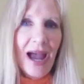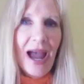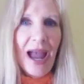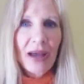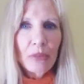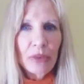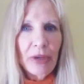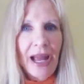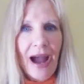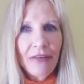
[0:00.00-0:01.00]
And when
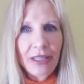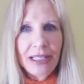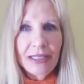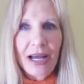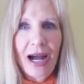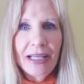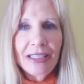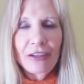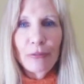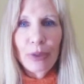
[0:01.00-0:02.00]
we have these
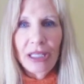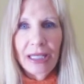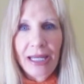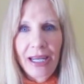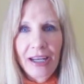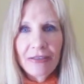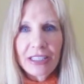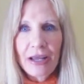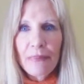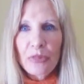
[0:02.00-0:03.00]
kinds of
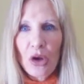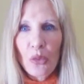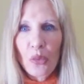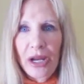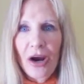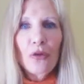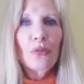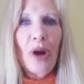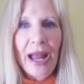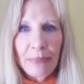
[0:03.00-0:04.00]
beliefs, we are
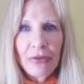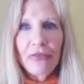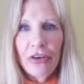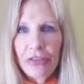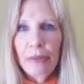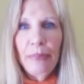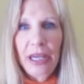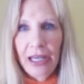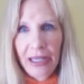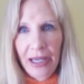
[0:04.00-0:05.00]
ripe for the
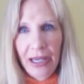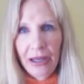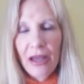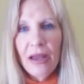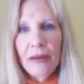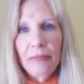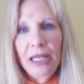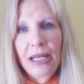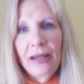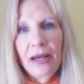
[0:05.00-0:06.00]
picking,
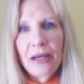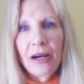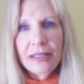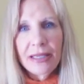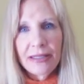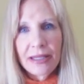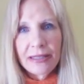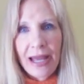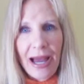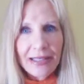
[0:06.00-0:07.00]
meaning a
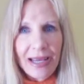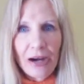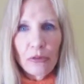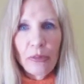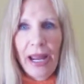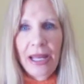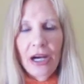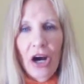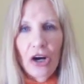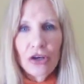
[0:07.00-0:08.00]
narcissist has that
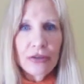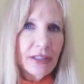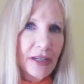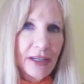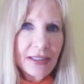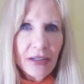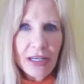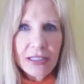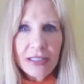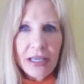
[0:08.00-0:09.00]
radar he's
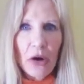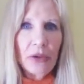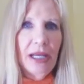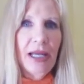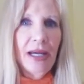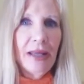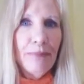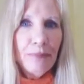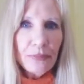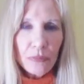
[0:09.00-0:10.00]
going to zone
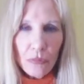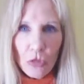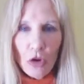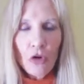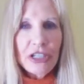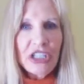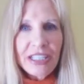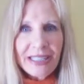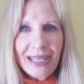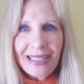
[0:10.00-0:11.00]
in, or
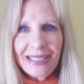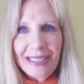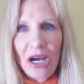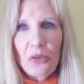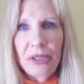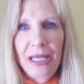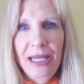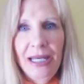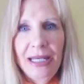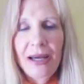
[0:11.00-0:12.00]
she's going to zone
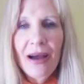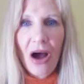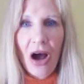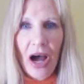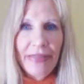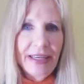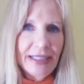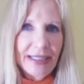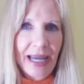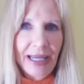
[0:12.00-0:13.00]
in on
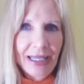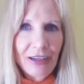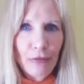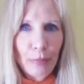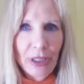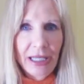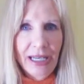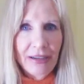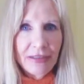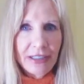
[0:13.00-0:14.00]
these negative
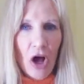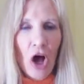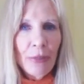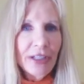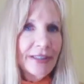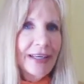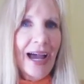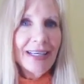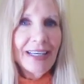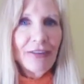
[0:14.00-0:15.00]
beliefs, almost
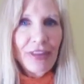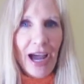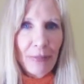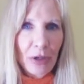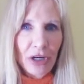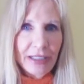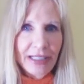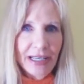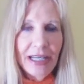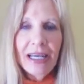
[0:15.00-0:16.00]
as if that
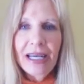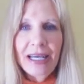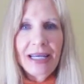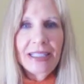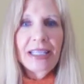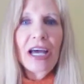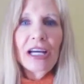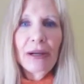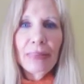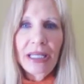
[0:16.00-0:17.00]
person is
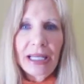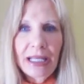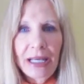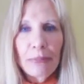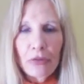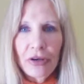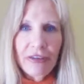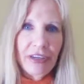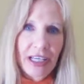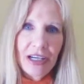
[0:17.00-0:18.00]
completely
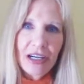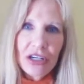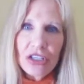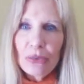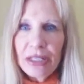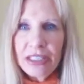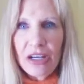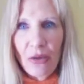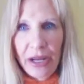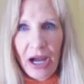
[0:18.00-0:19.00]
privy to what's
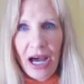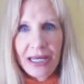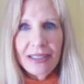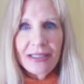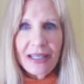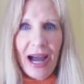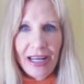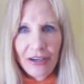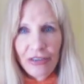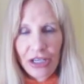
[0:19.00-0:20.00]
going on
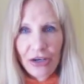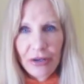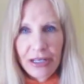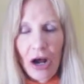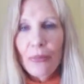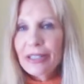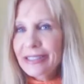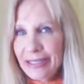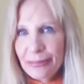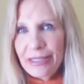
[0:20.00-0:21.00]
inside of you. It
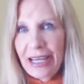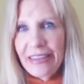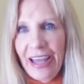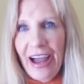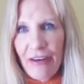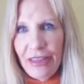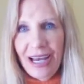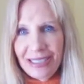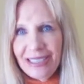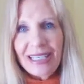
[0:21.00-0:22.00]
almost seems like they have
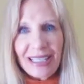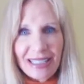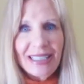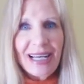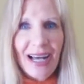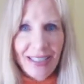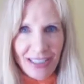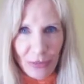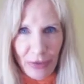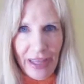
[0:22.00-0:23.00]
that sixth
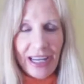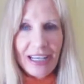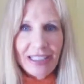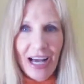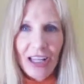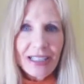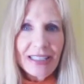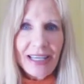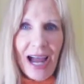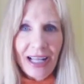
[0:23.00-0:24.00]
sense where they can tell
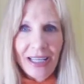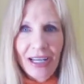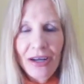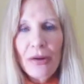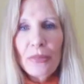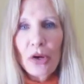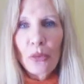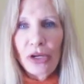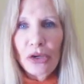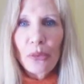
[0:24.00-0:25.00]
exactly
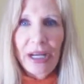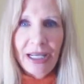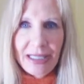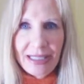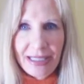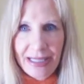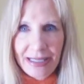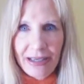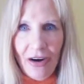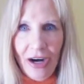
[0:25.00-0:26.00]
where your
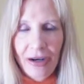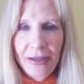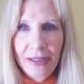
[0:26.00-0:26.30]
weaknesses are.